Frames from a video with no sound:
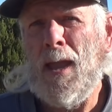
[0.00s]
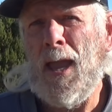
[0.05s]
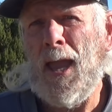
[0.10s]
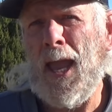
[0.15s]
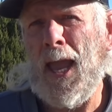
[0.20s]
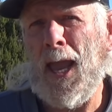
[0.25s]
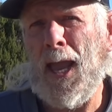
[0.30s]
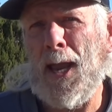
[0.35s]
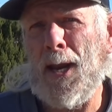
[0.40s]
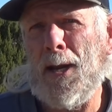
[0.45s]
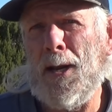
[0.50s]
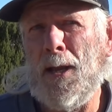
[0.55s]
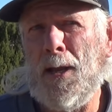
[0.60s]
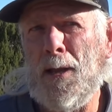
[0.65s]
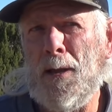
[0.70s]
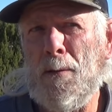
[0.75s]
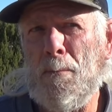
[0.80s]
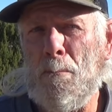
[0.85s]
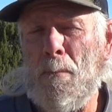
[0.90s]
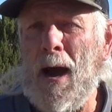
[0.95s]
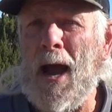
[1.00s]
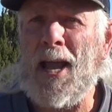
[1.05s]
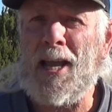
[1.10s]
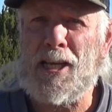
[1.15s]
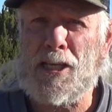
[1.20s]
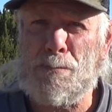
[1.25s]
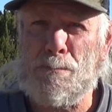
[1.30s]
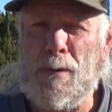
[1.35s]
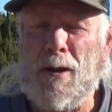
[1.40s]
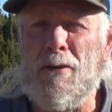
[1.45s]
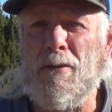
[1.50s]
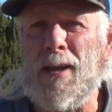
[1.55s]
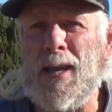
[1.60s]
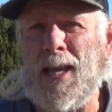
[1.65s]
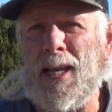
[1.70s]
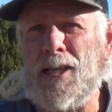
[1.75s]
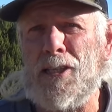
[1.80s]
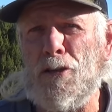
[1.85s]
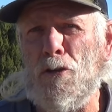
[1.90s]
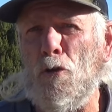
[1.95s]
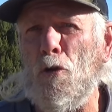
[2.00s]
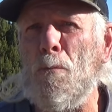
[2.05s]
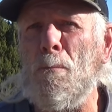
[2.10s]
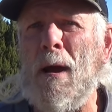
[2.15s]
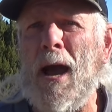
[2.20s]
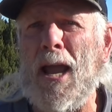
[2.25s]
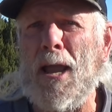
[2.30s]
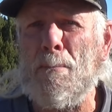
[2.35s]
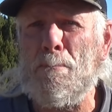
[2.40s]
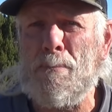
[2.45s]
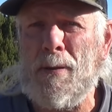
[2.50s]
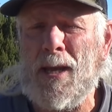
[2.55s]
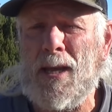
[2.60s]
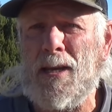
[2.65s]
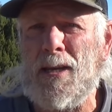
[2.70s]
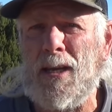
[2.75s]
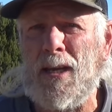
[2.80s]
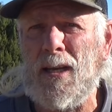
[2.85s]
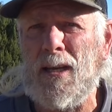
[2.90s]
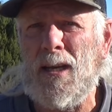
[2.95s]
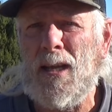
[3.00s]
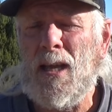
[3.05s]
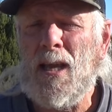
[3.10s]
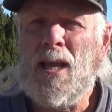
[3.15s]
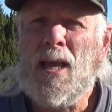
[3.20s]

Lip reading: And my experience, or my opinion,